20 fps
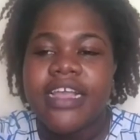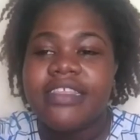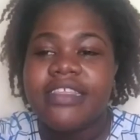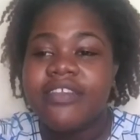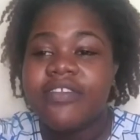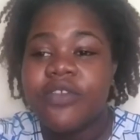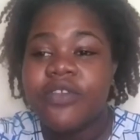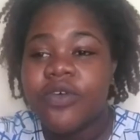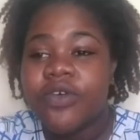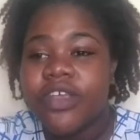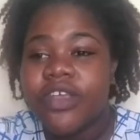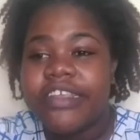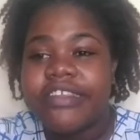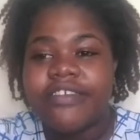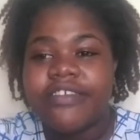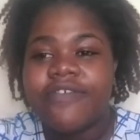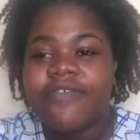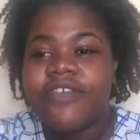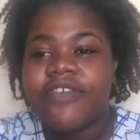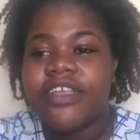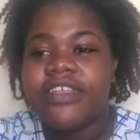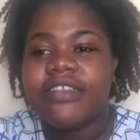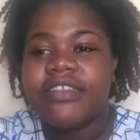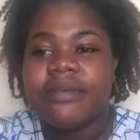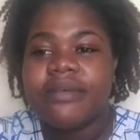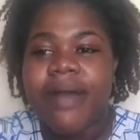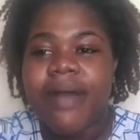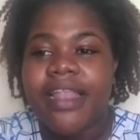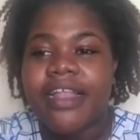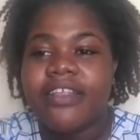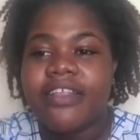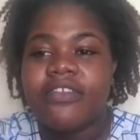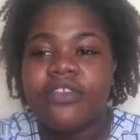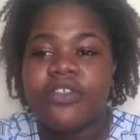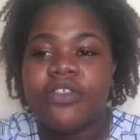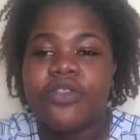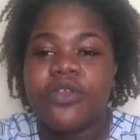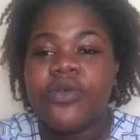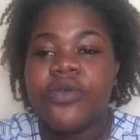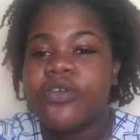It is no easy feat to balance
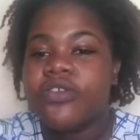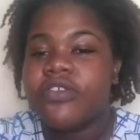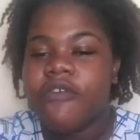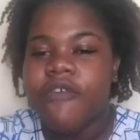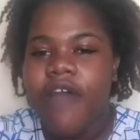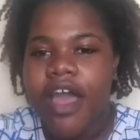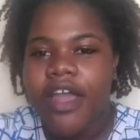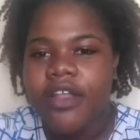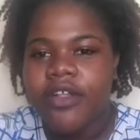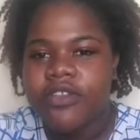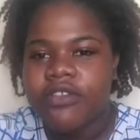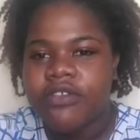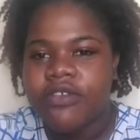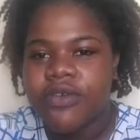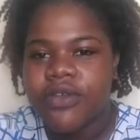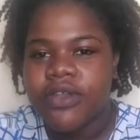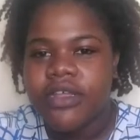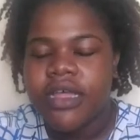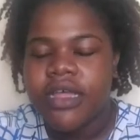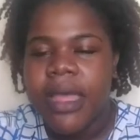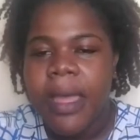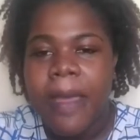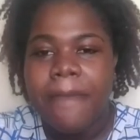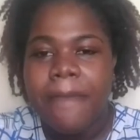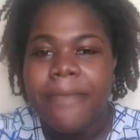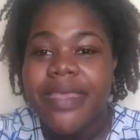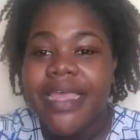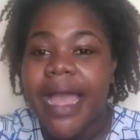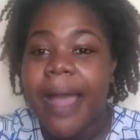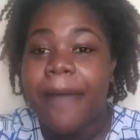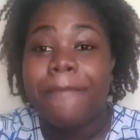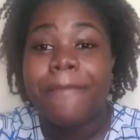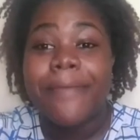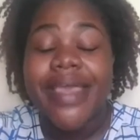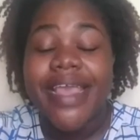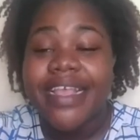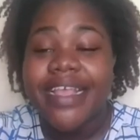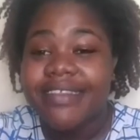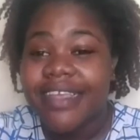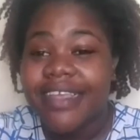the throes of adulthood, be
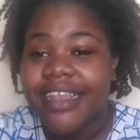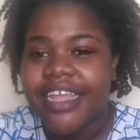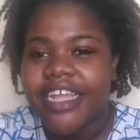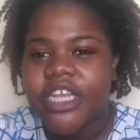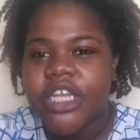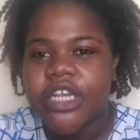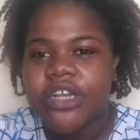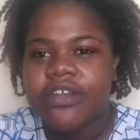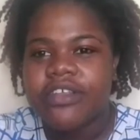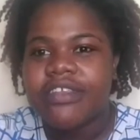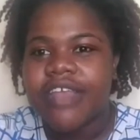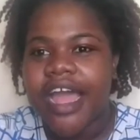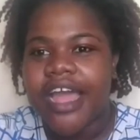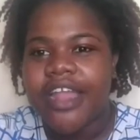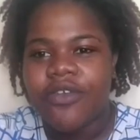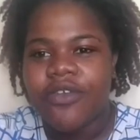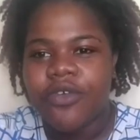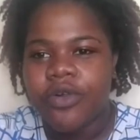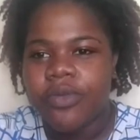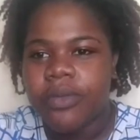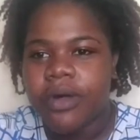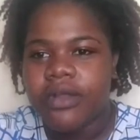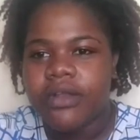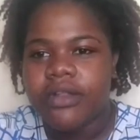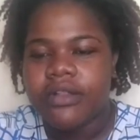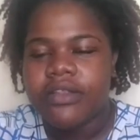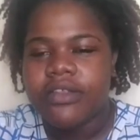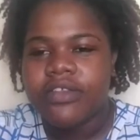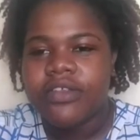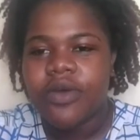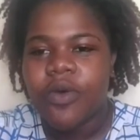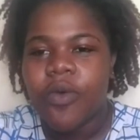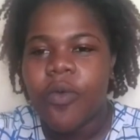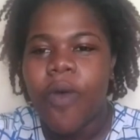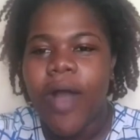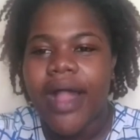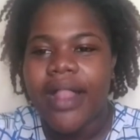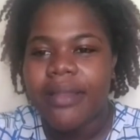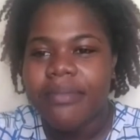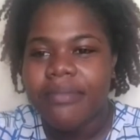amazing lecturers and role models,
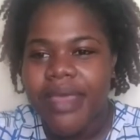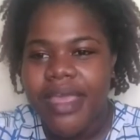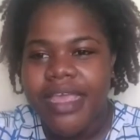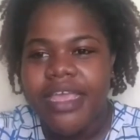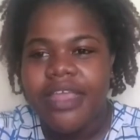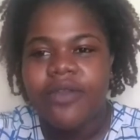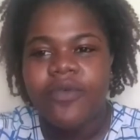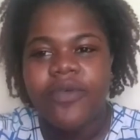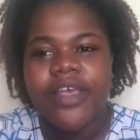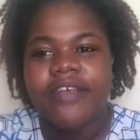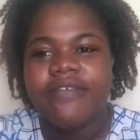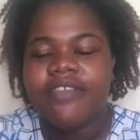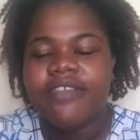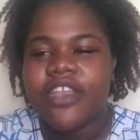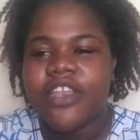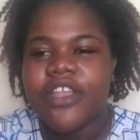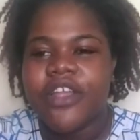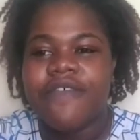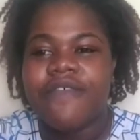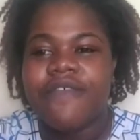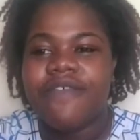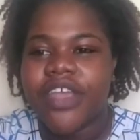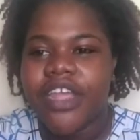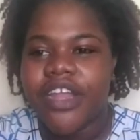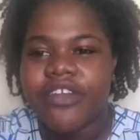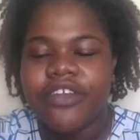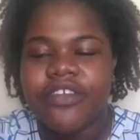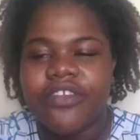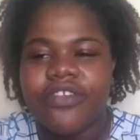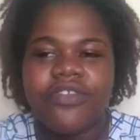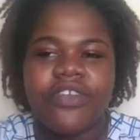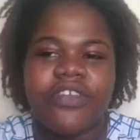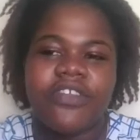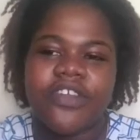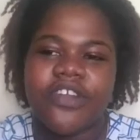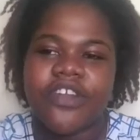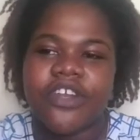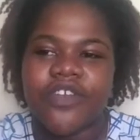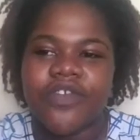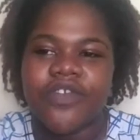while making waves in your various
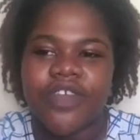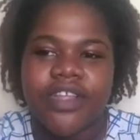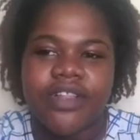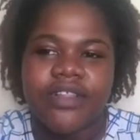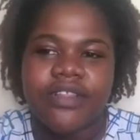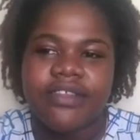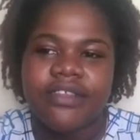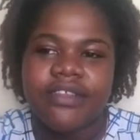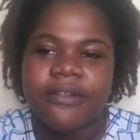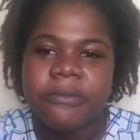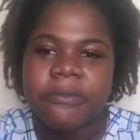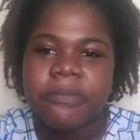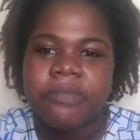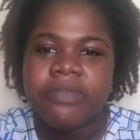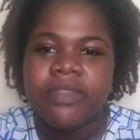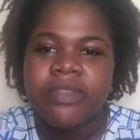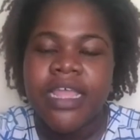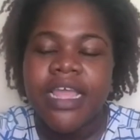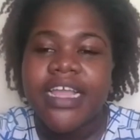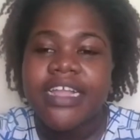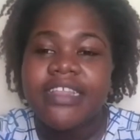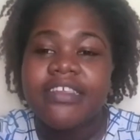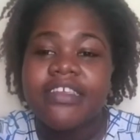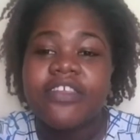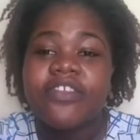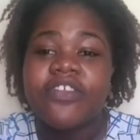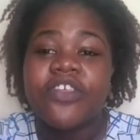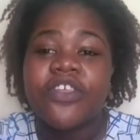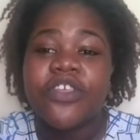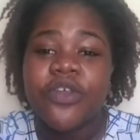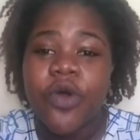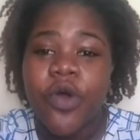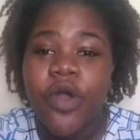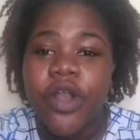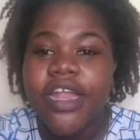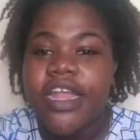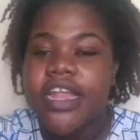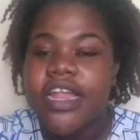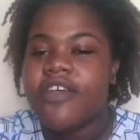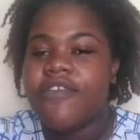research fields. It is
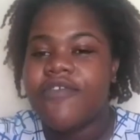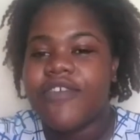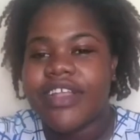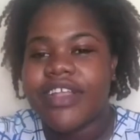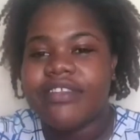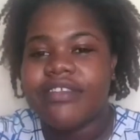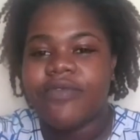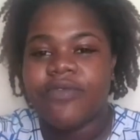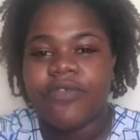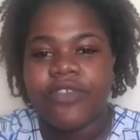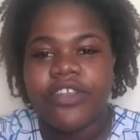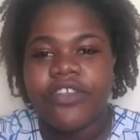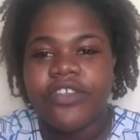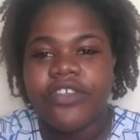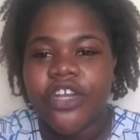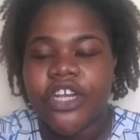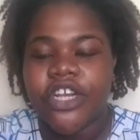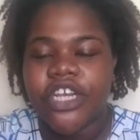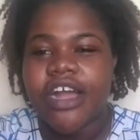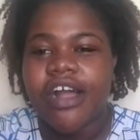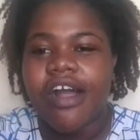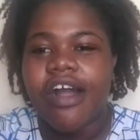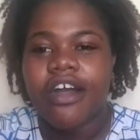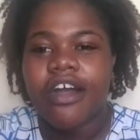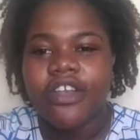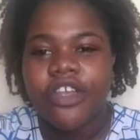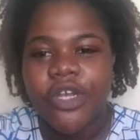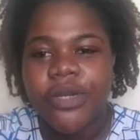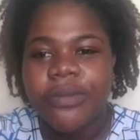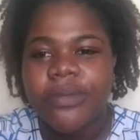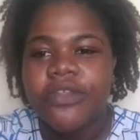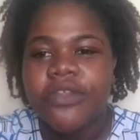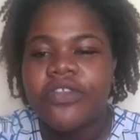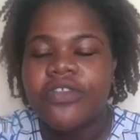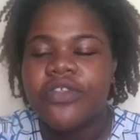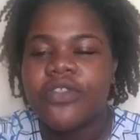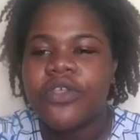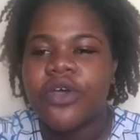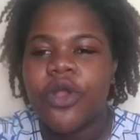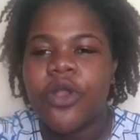your innovative research that
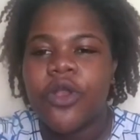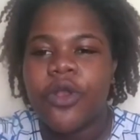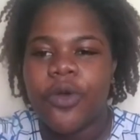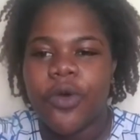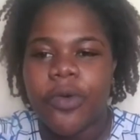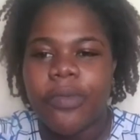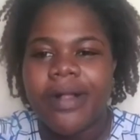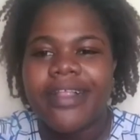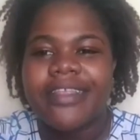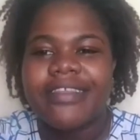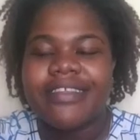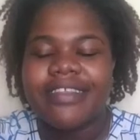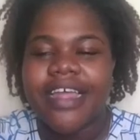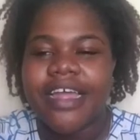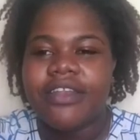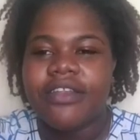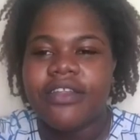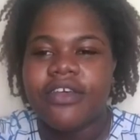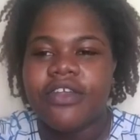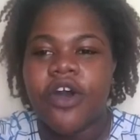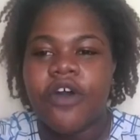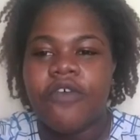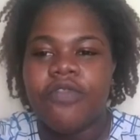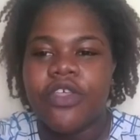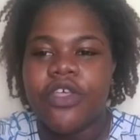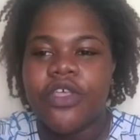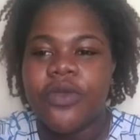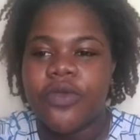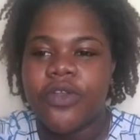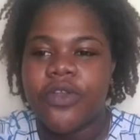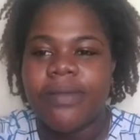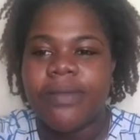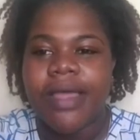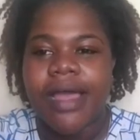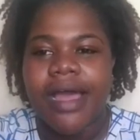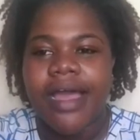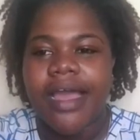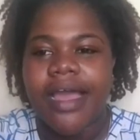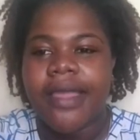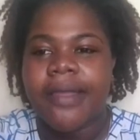contributes to the global standard of the
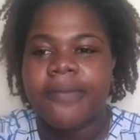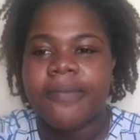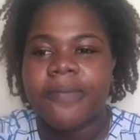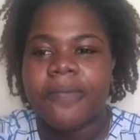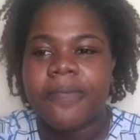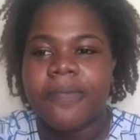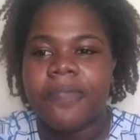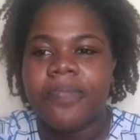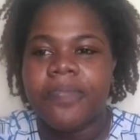UWI.